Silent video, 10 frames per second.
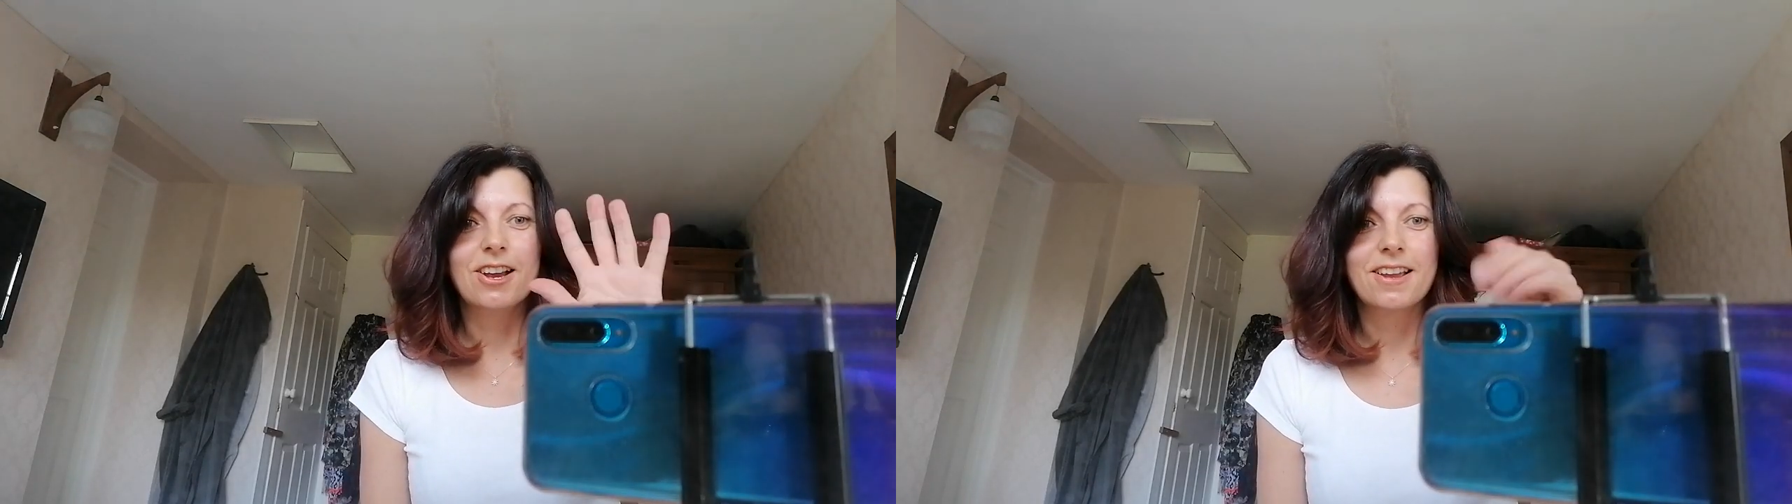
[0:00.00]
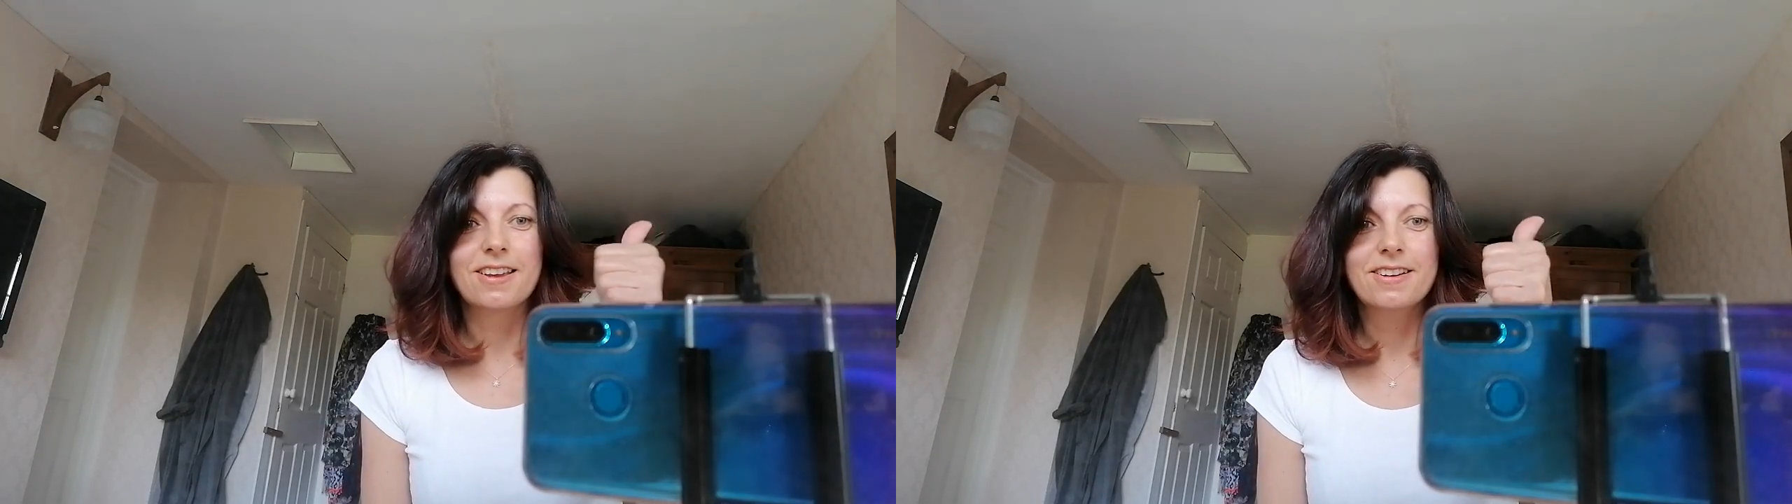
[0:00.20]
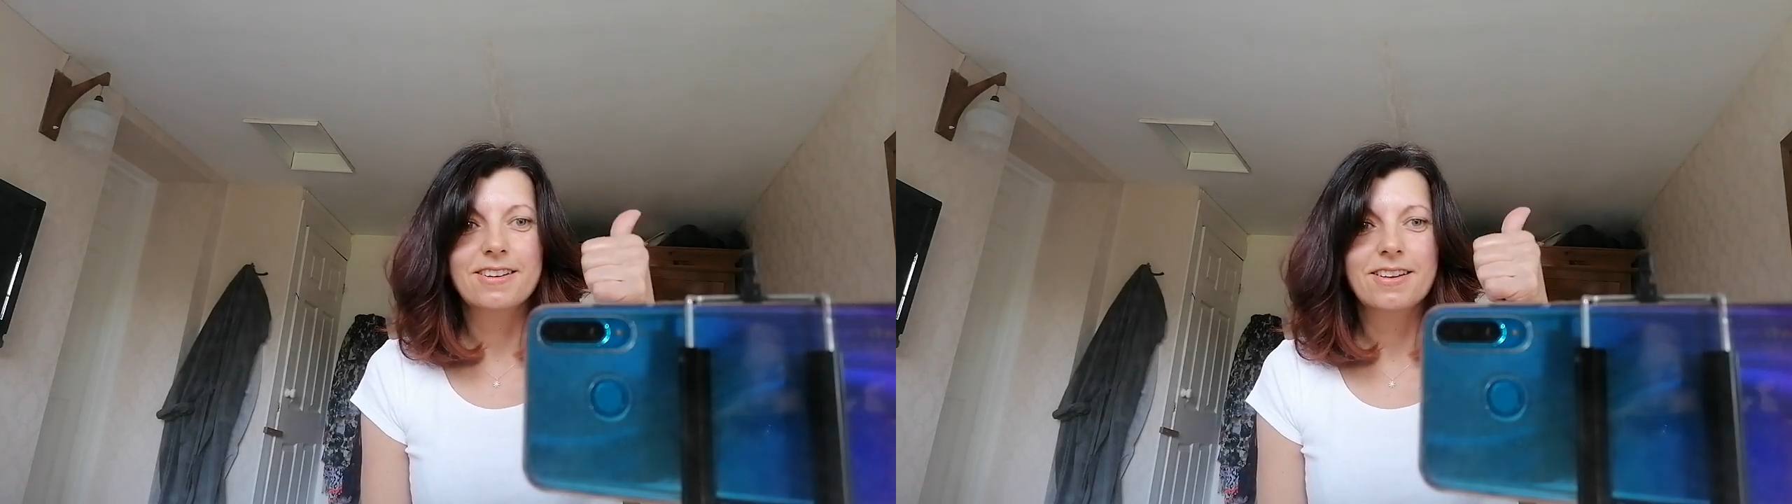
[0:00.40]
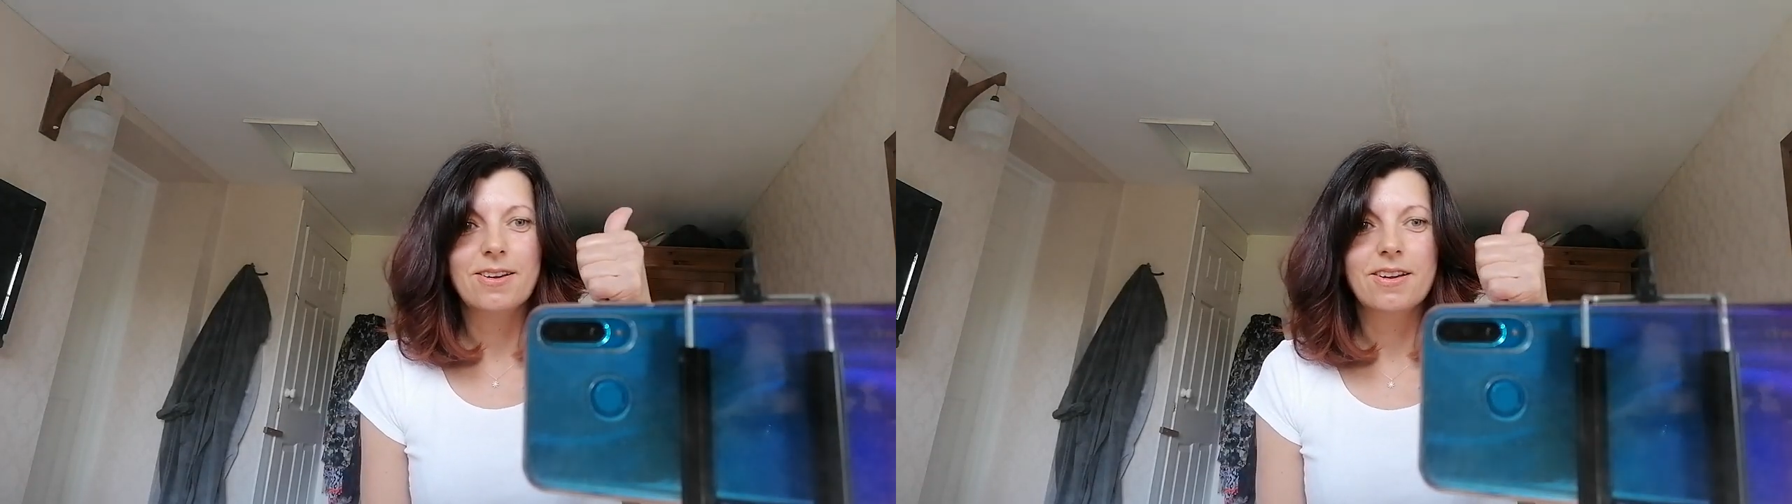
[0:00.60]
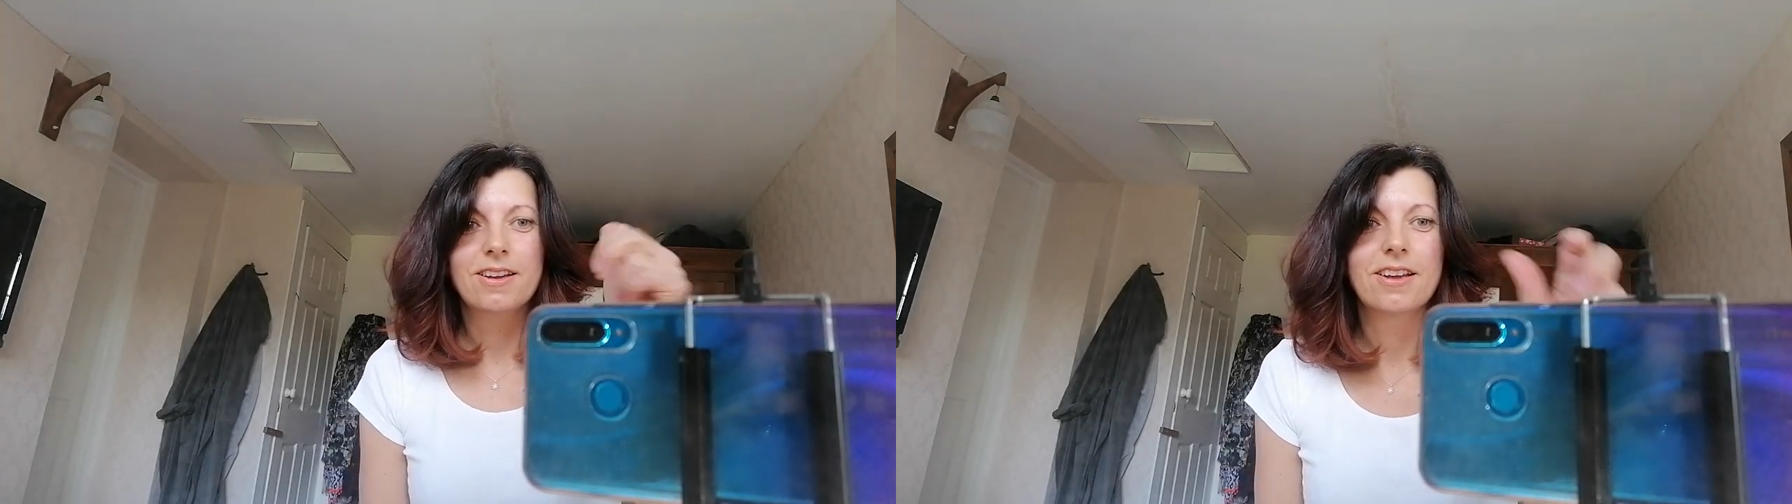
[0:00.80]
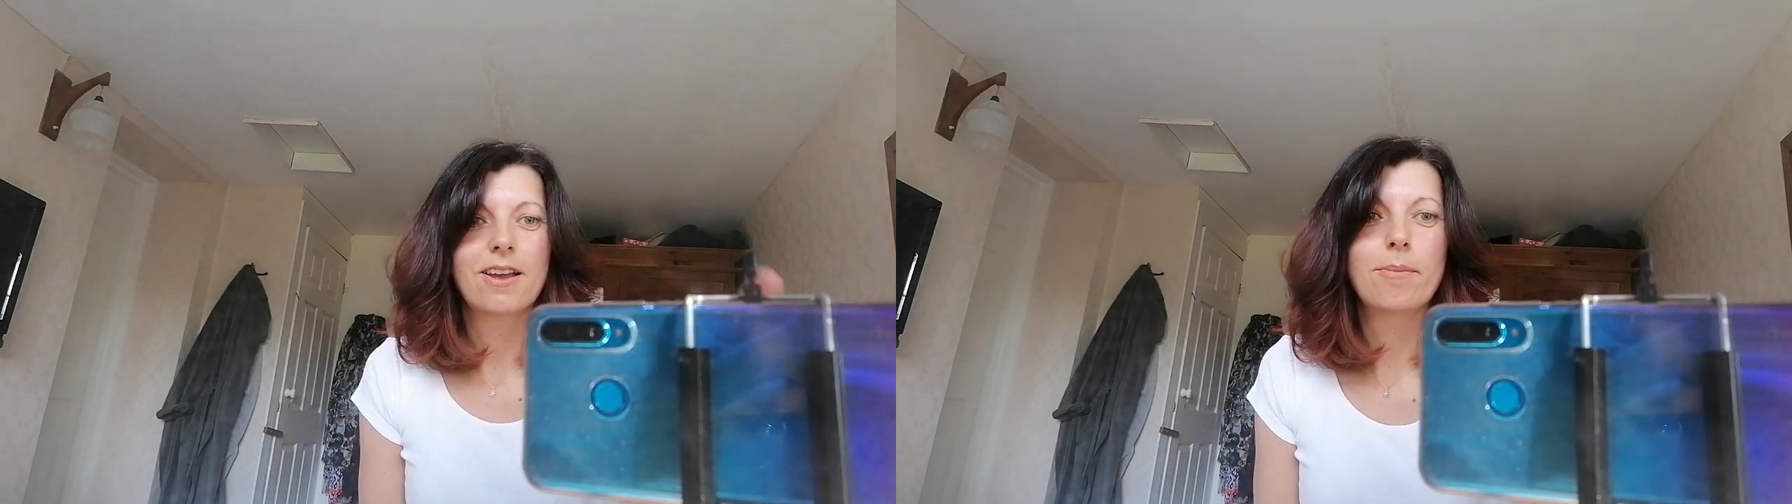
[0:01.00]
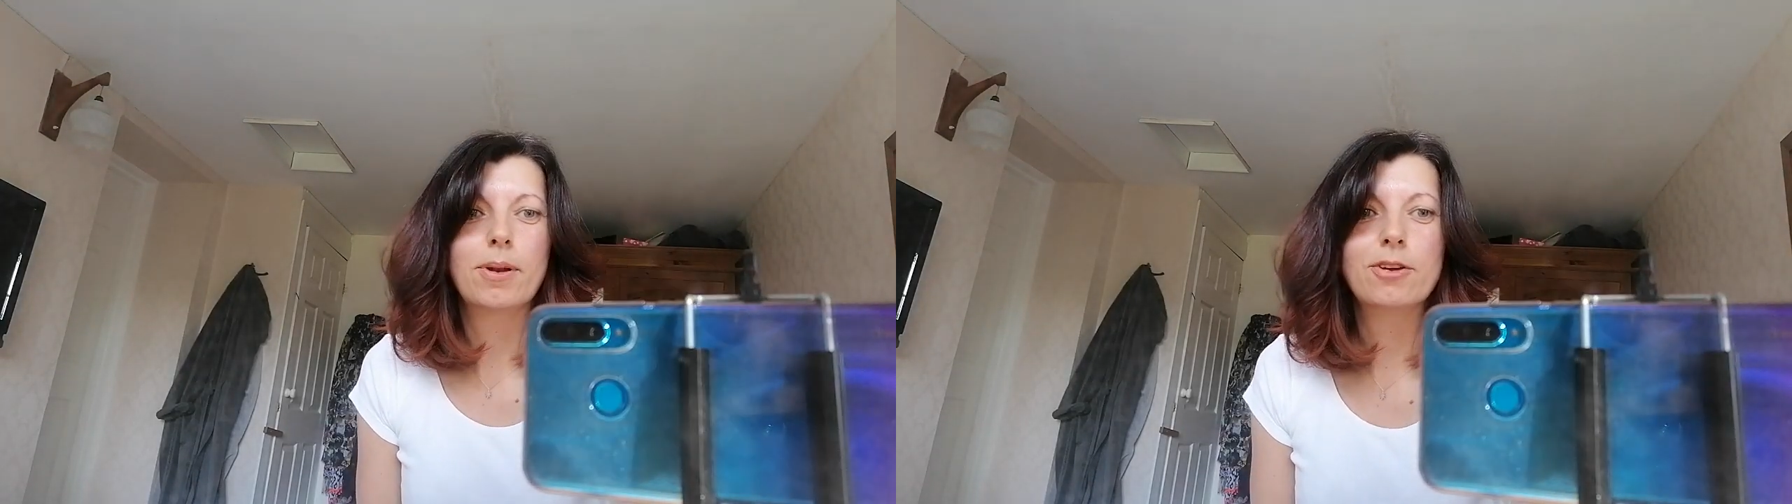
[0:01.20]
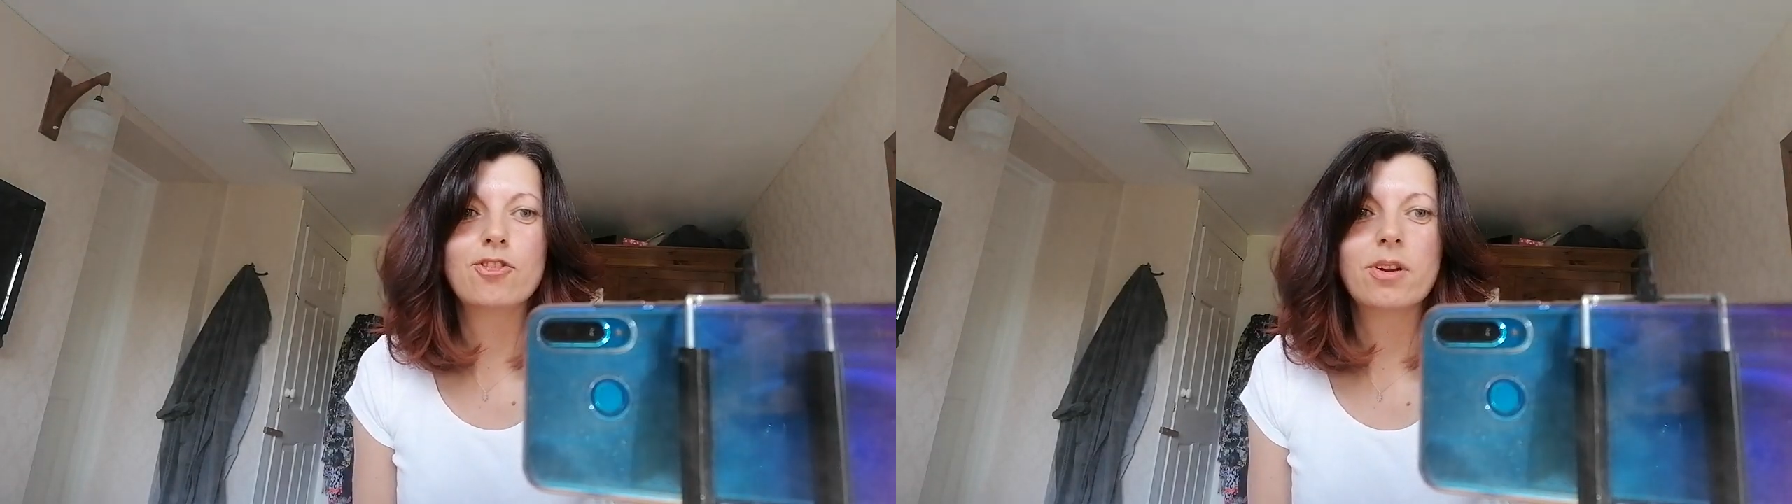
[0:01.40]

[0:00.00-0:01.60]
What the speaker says: luck. Blow